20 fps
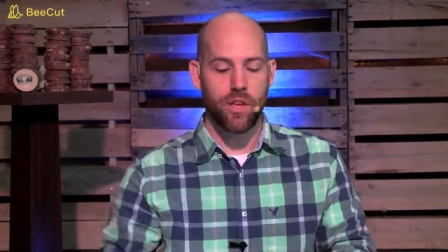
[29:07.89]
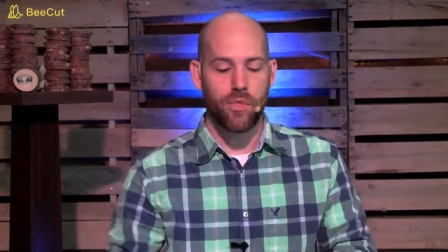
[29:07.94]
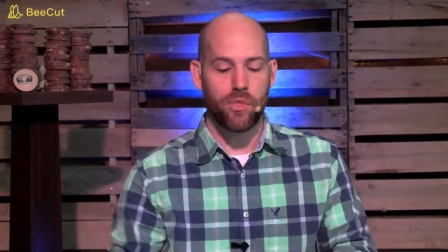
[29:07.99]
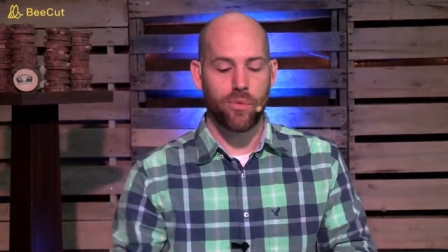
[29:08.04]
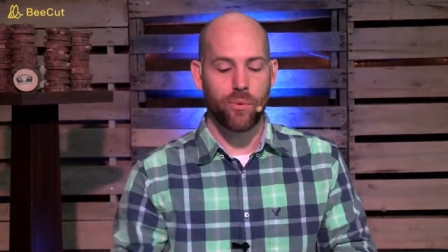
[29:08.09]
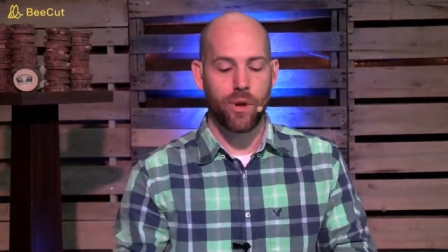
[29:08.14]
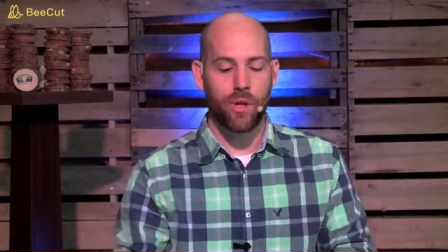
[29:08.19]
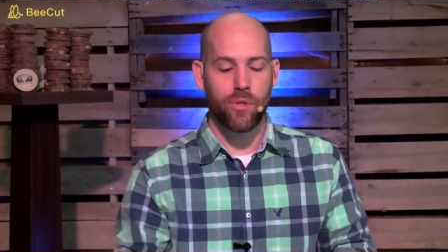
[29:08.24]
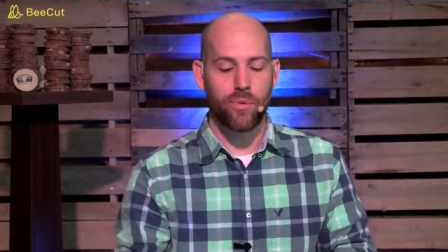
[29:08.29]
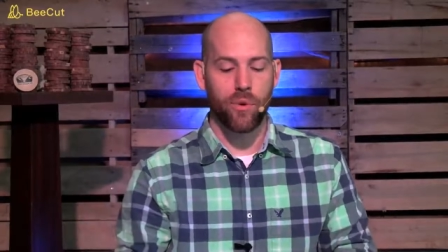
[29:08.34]

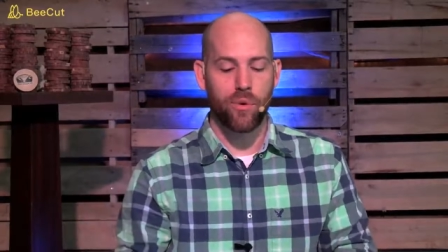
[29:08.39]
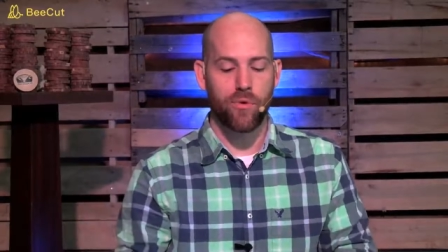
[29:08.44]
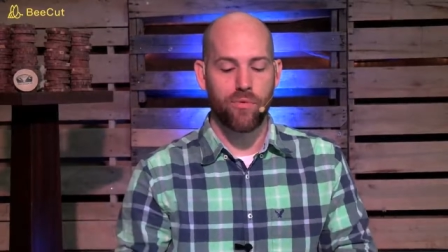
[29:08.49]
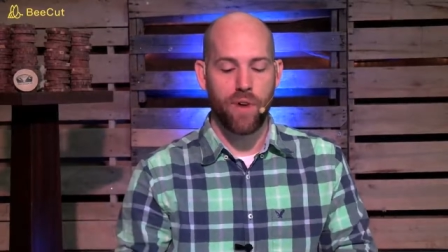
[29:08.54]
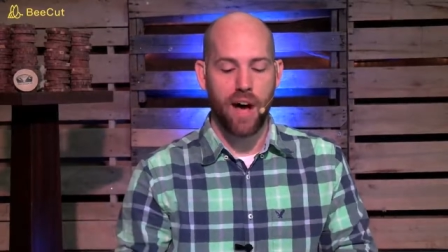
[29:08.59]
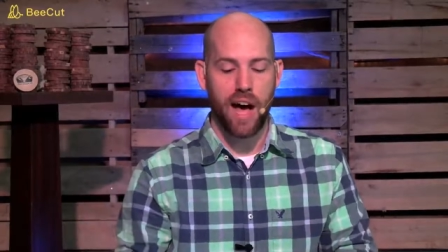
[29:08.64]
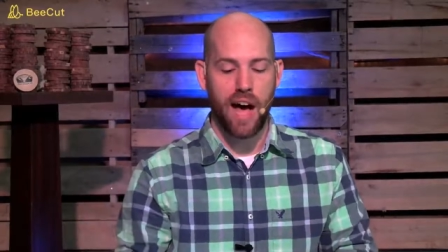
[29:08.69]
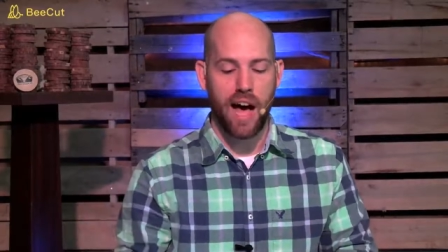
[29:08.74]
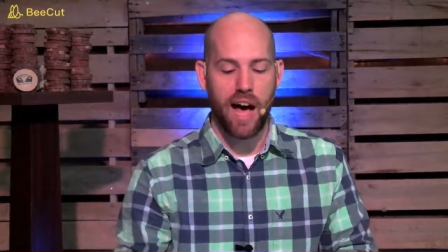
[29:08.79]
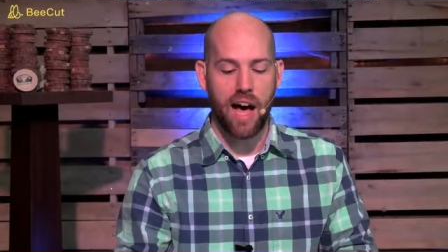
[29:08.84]
3 through
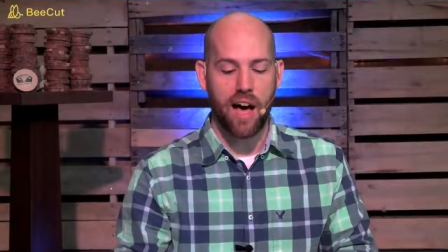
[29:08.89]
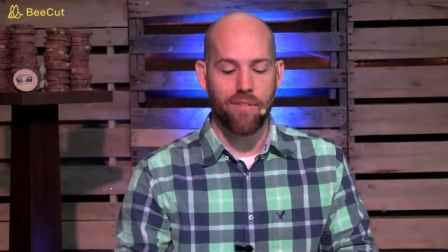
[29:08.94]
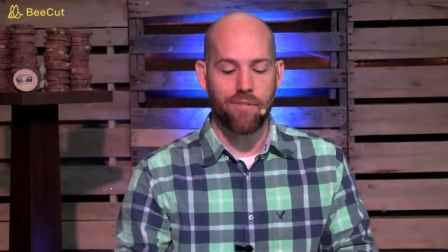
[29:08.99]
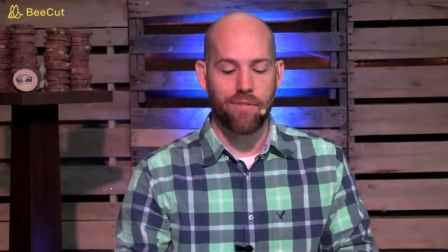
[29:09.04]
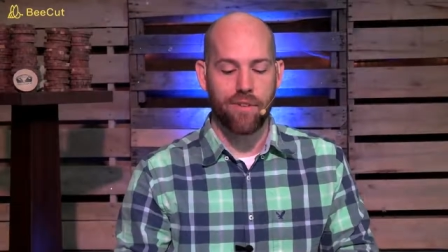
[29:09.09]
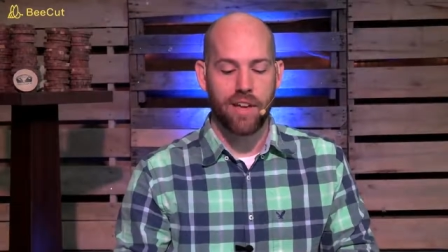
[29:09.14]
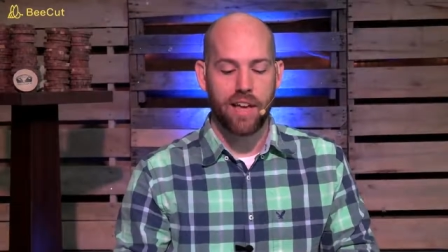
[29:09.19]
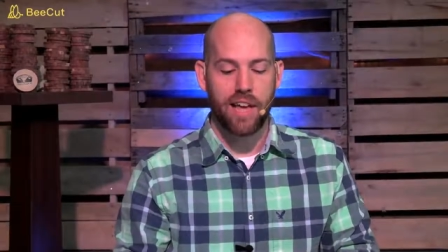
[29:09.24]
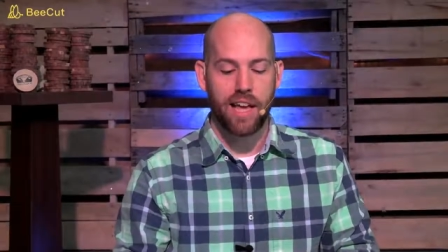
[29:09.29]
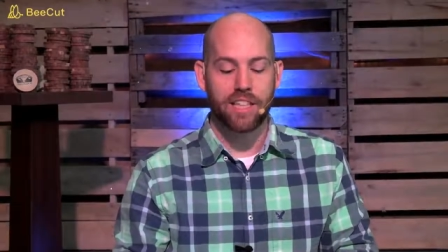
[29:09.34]
5,
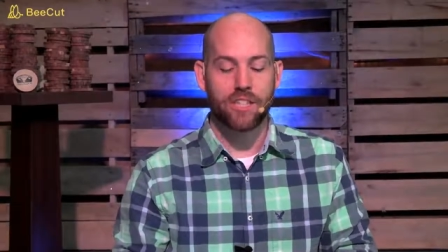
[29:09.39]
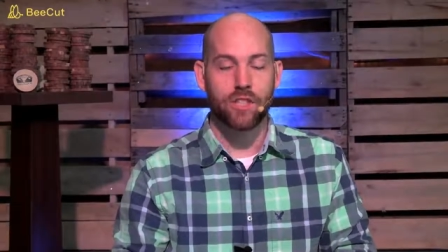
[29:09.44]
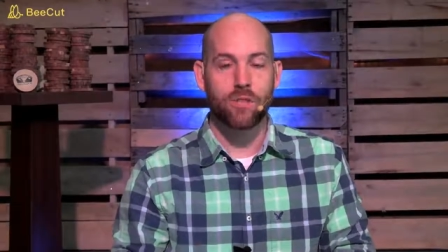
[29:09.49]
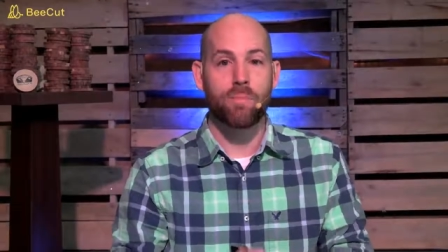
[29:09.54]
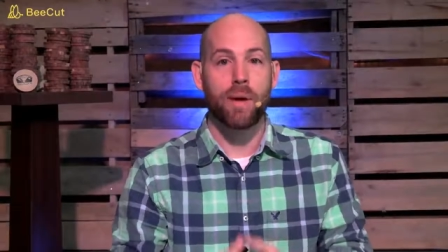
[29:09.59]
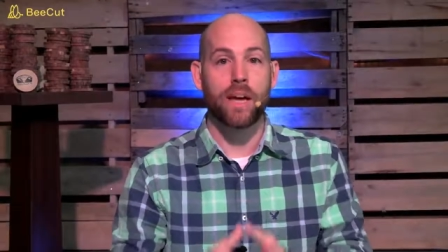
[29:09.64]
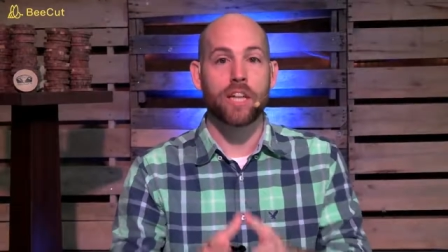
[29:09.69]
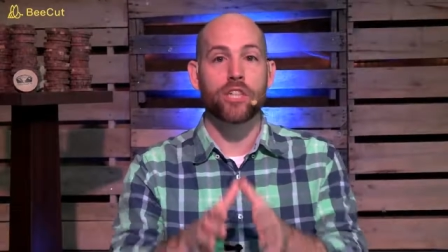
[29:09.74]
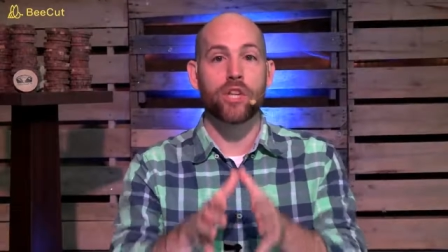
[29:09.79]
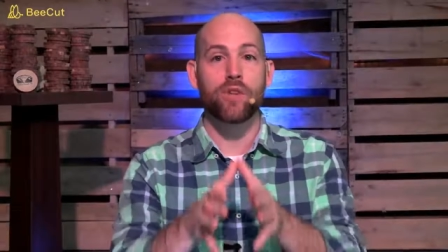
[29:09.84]

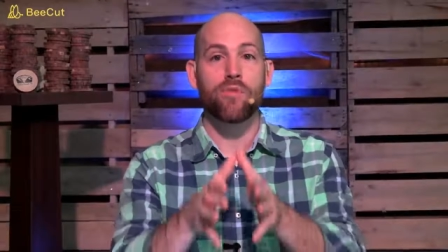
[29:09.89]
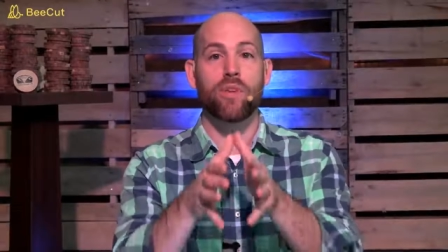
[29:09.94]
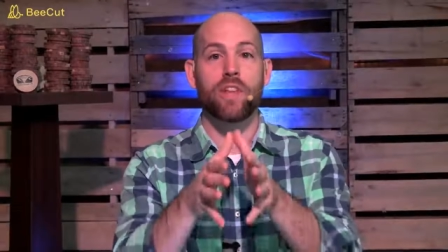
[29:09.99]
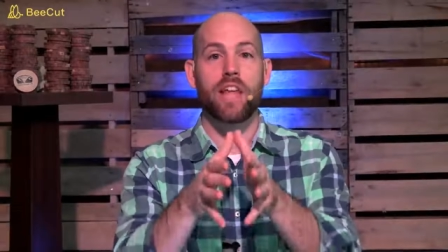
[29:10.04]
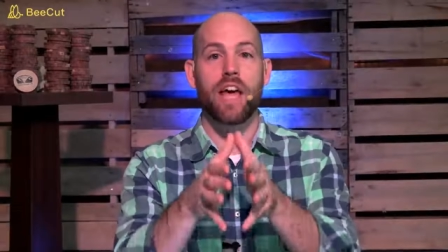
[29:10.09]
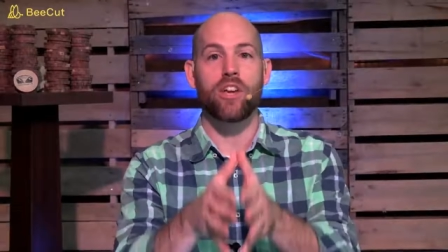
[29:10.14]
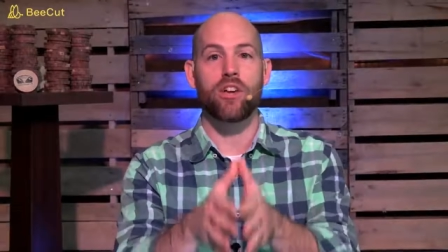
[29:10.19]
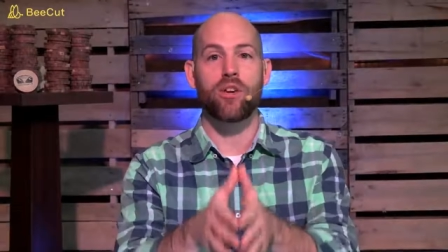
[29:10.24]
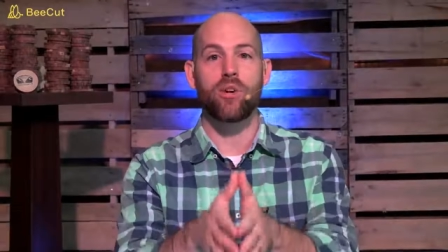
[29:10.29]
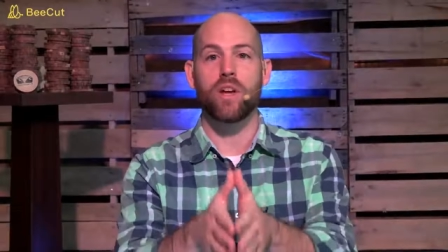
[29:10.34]
especially for
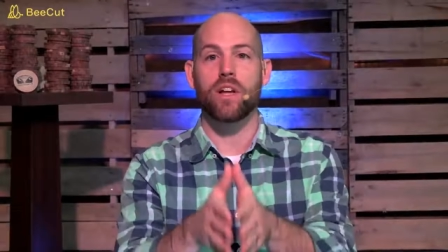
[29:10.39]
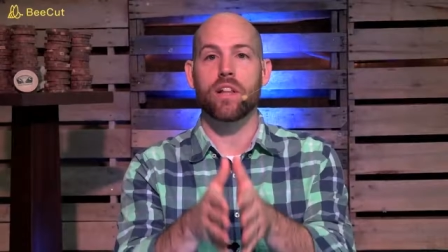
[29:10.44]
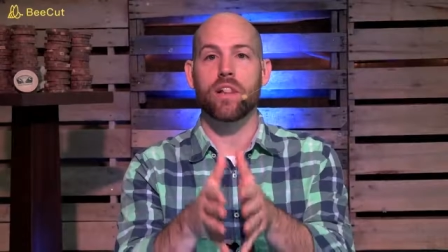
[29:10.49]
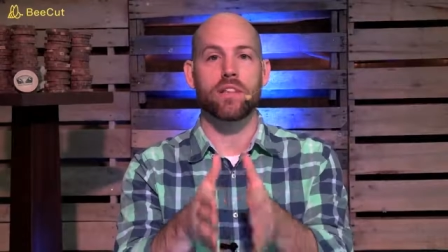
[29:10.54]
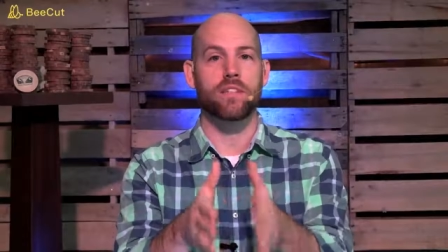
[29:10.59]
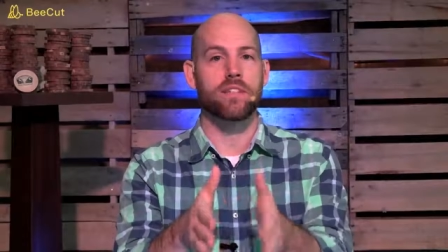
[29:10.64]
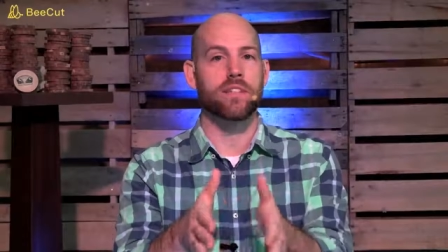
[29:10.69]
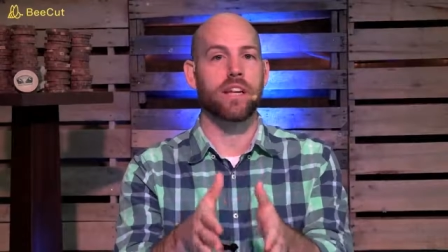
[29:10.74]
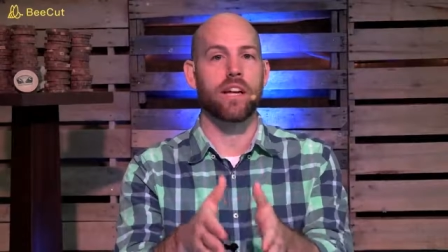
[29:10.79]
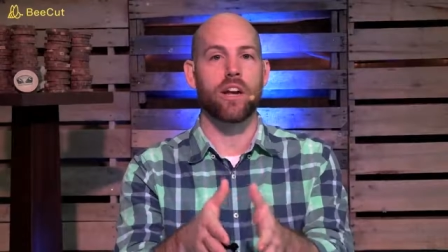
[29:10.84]
that eunuch.
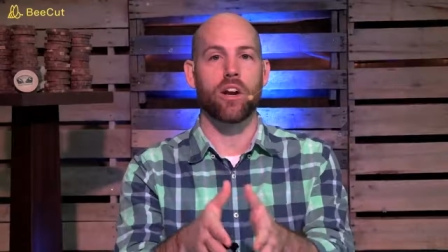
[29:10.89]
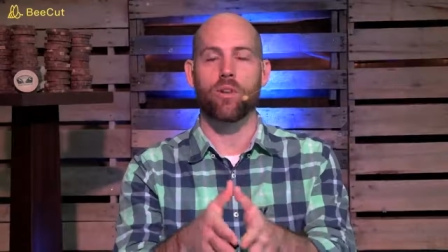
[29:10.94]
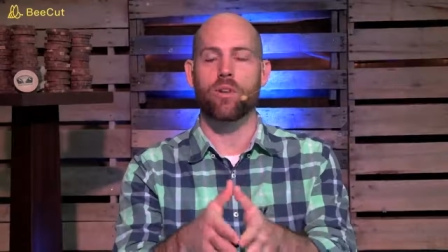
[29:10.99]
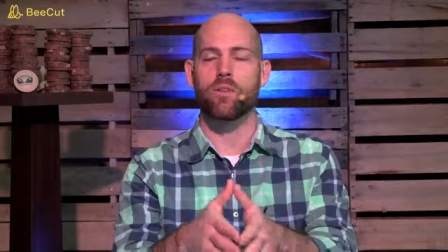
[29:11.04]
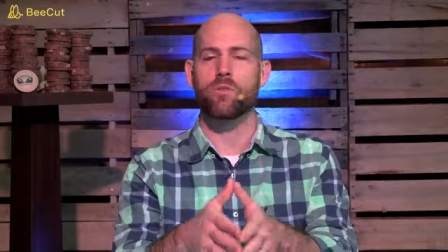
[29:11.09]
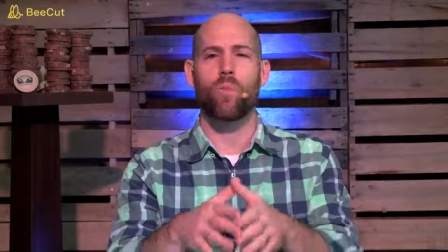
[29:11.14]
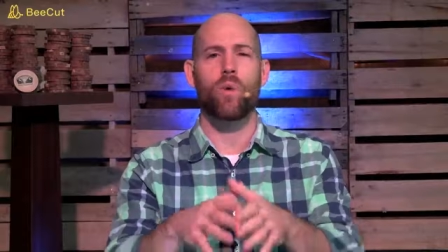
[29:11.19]
Listen here.